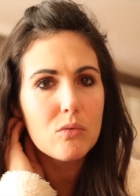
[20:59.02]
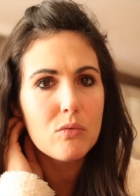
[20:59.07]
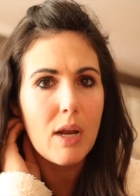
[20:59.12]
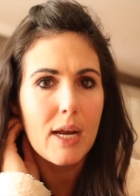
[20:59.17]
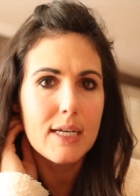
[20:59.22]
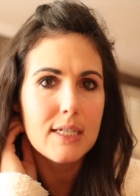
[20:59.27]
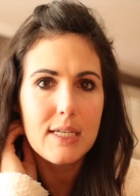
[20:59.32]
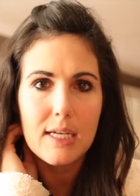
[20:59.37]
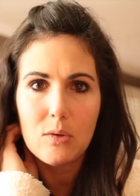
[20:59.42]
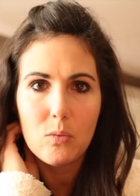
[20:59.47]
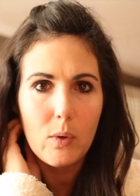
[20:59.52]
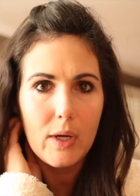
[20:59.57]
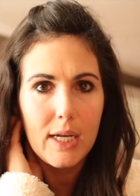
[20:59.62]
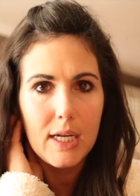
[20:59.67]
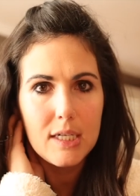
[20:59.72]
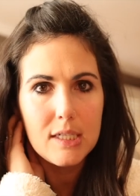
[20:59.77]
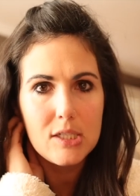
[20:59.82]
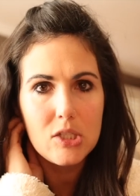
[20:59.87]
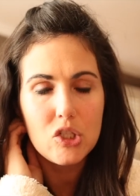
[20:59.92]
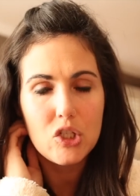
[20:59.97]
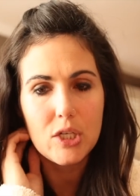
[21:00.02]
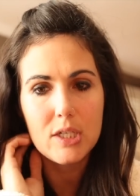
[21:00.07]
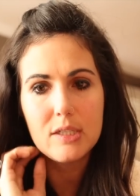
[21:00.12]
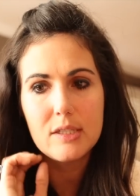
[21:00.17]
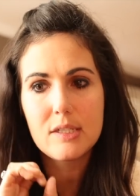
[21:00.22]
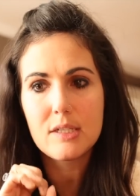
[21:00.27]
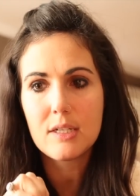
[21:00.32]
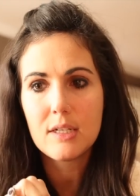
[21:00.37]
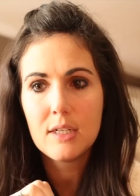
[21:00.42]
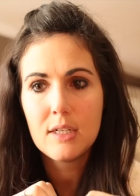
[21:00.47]
19 weeks
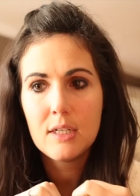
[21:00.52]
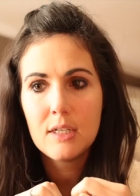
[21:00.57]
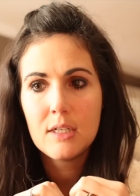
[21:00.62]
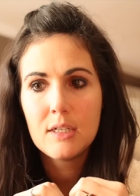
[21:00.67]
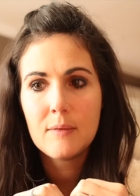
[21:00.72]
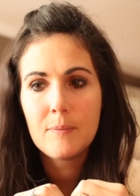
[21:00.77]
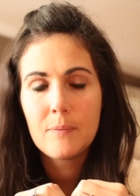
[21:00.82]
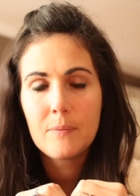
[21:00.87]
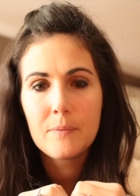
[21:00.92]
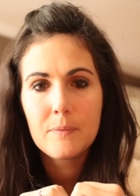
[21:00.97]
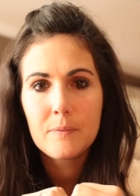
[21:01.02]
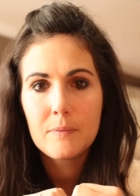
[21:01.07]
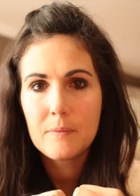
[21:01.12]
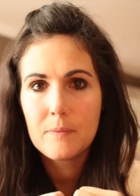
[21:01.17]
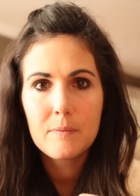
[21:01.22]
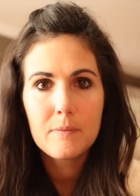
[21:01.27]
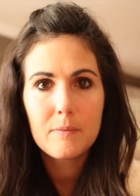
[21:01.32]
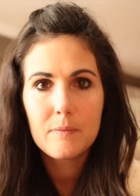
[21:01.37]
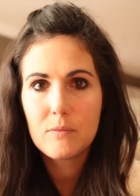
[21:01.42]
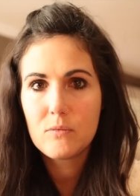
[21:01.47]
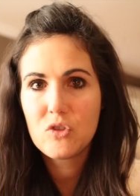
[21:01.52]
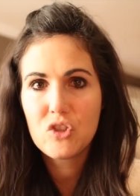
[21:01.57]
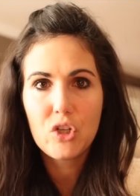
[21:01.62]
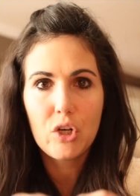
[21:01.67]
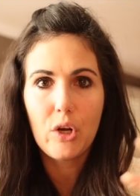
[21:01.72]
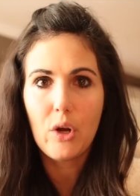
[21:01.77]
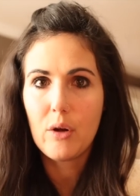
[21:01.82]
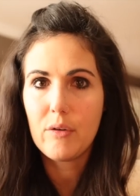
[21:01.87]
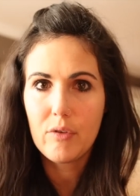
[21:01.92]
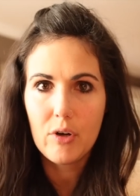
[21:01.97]
just
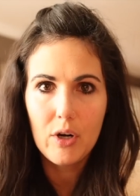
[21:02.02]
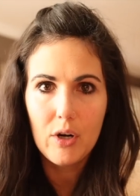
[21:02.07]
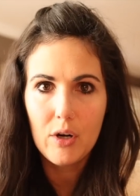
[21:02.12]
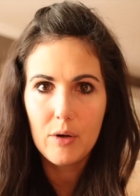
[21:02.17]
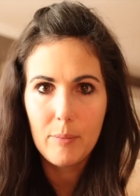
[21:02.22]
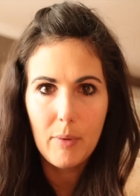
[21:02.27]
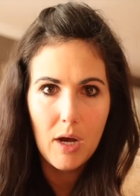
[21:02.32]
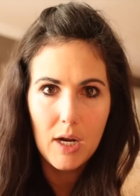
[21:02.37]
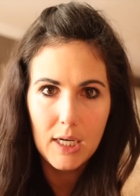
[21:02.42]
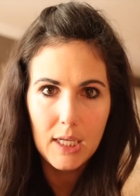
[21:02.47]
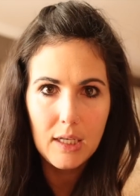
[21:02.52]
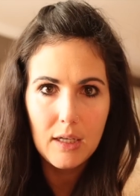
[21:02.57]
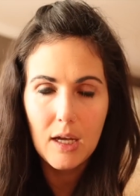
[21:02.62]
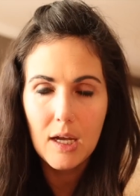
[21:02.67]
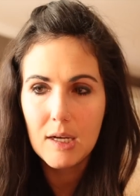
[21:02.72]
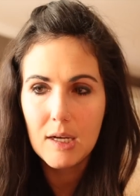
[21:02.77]
took over her body.